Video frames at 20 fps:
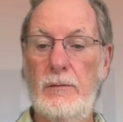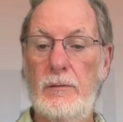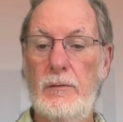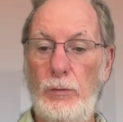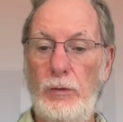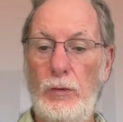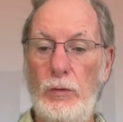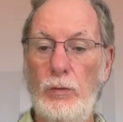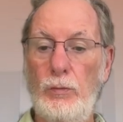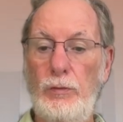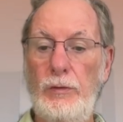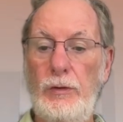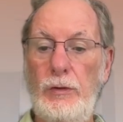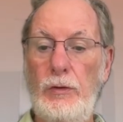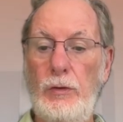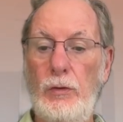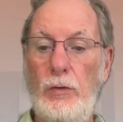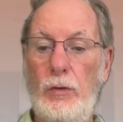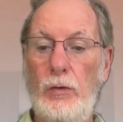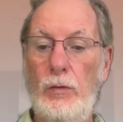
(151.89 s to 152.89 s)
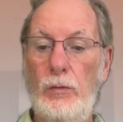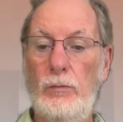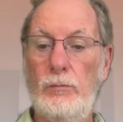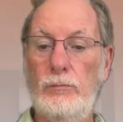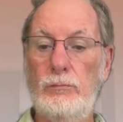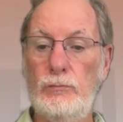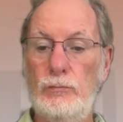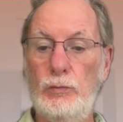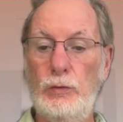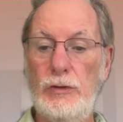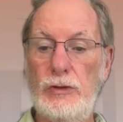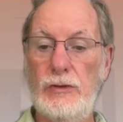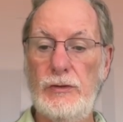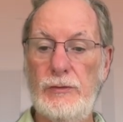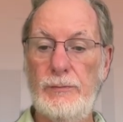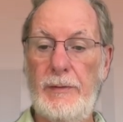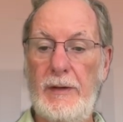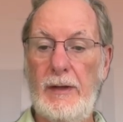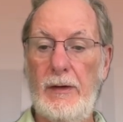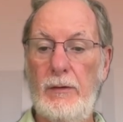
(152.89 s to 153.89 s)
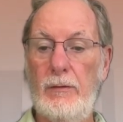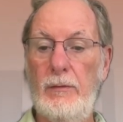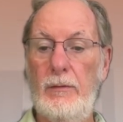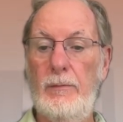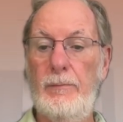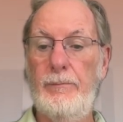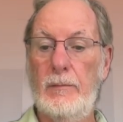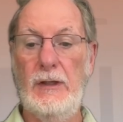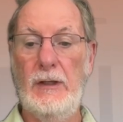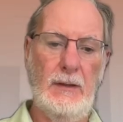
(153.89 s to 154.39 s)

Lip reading: We don't really know which is better.